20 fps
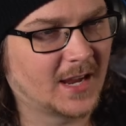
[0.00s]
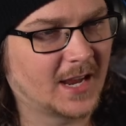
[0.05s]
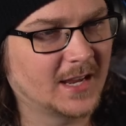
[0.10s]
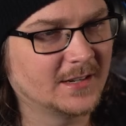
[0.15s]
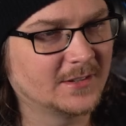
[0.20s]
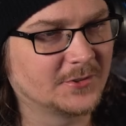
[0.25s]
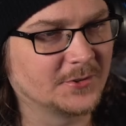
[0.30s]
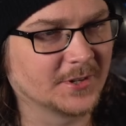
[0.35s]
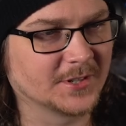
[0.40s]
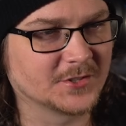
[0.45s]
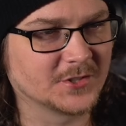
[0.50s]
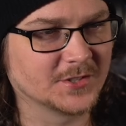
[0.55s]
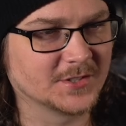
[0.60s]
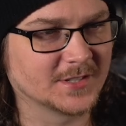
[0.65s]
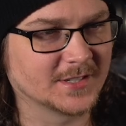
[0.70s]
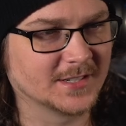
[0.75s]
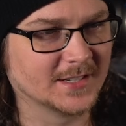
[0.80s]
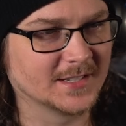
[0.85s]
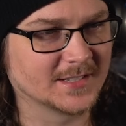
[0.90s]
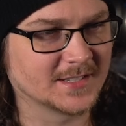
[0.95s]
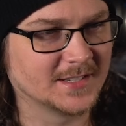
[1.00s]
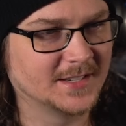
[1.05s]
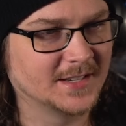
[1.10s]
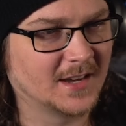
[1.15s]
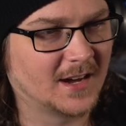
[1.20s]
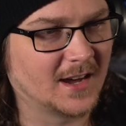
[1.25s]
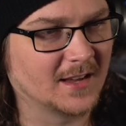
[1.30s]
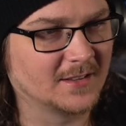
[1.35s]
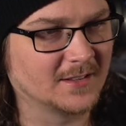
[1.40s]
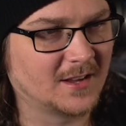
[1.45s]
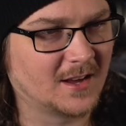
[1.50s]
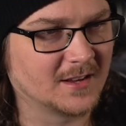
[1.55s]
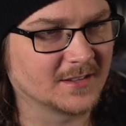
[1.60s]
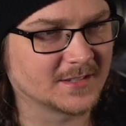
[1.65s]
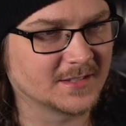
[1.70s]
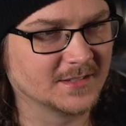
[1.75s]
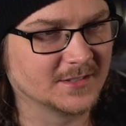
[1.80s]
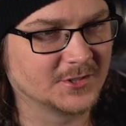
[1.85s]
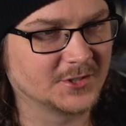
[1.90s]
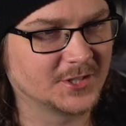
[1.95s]
Hayden Christensen has not
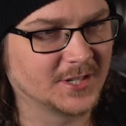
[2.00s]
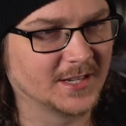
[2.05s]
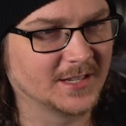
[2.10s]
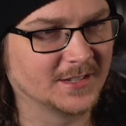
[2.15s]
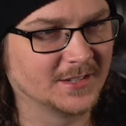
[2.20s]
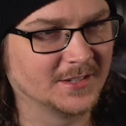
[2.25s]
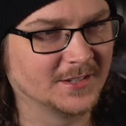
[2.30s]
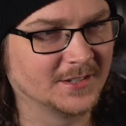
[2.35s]
lost his shit,